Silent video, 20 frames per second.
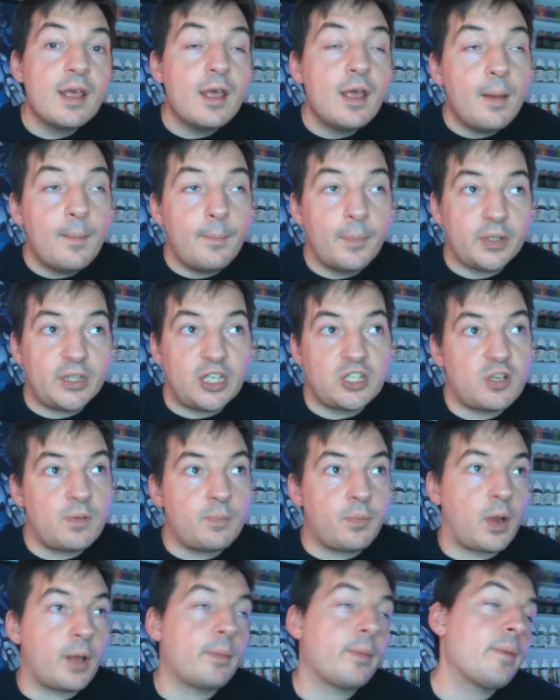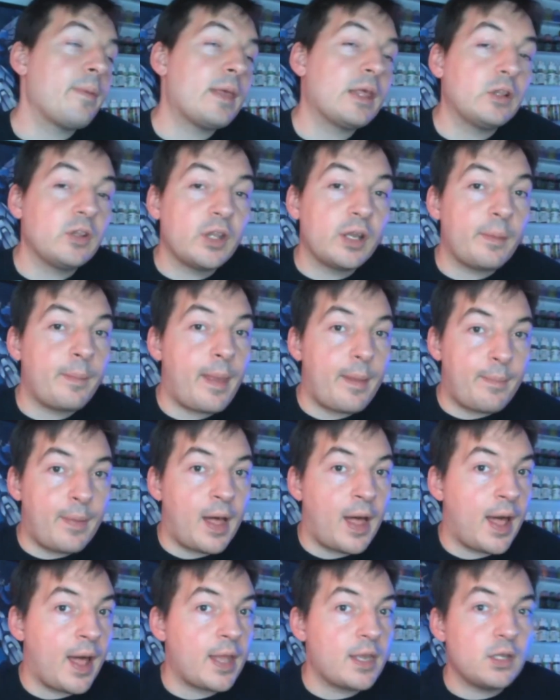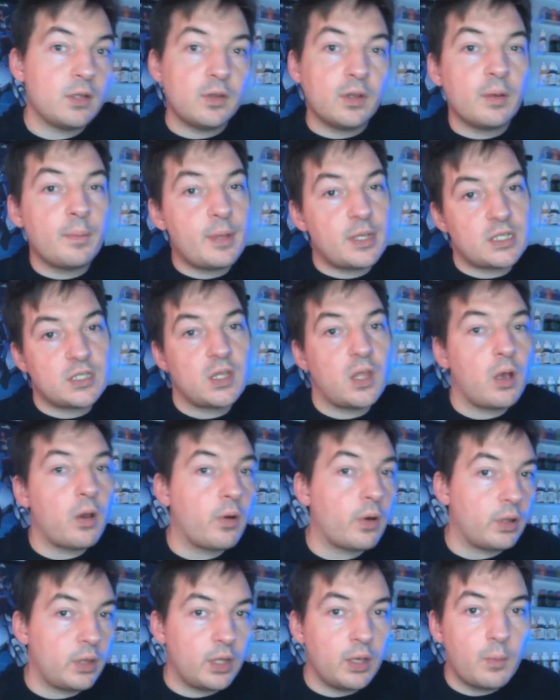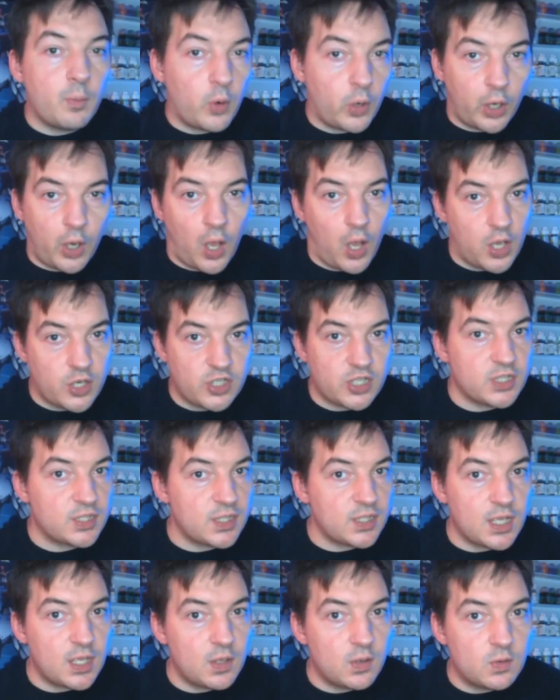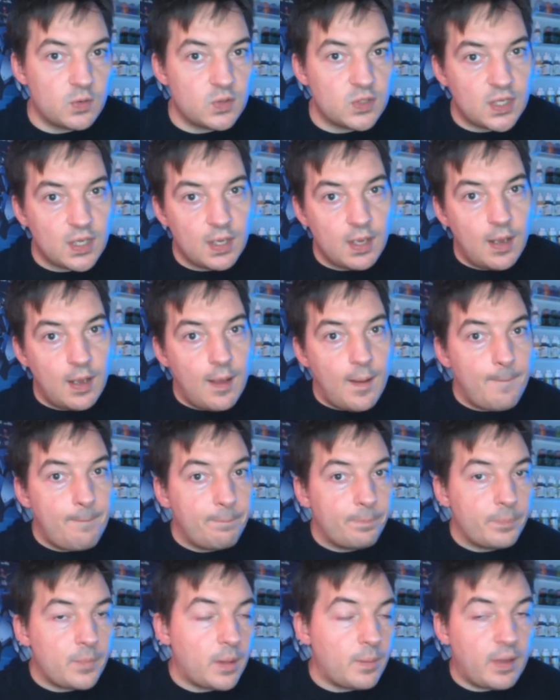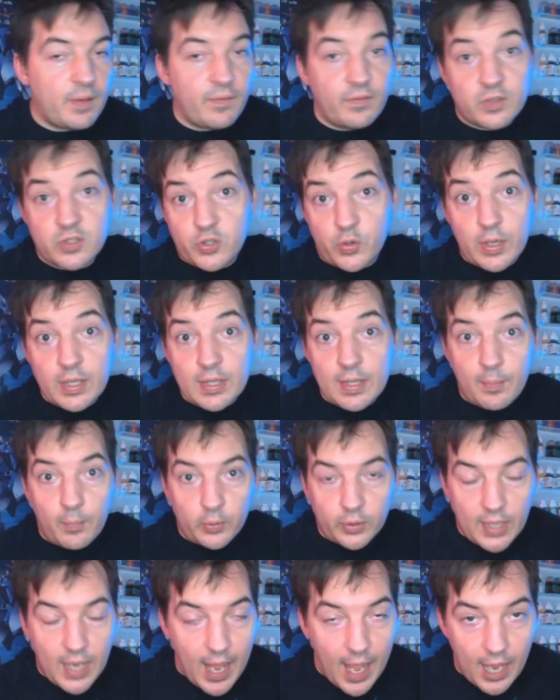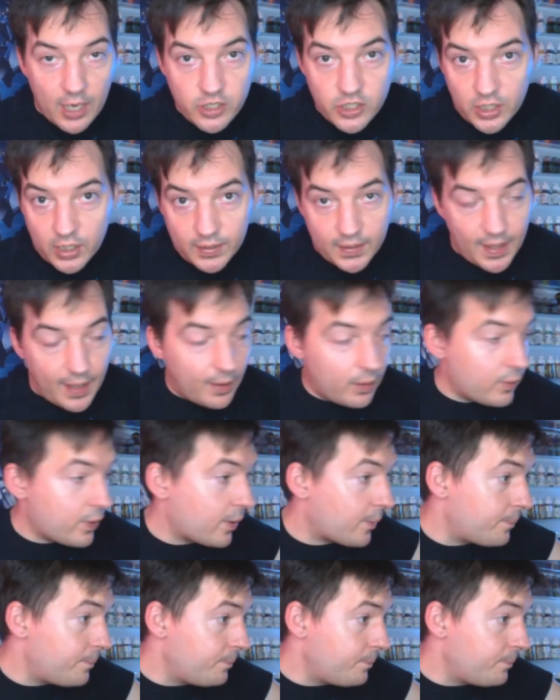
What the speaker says: but they should probably be a little bit behind, a little bit slower, a little more cautiously used. Maybe even screen them with the Adjunct, I don't know.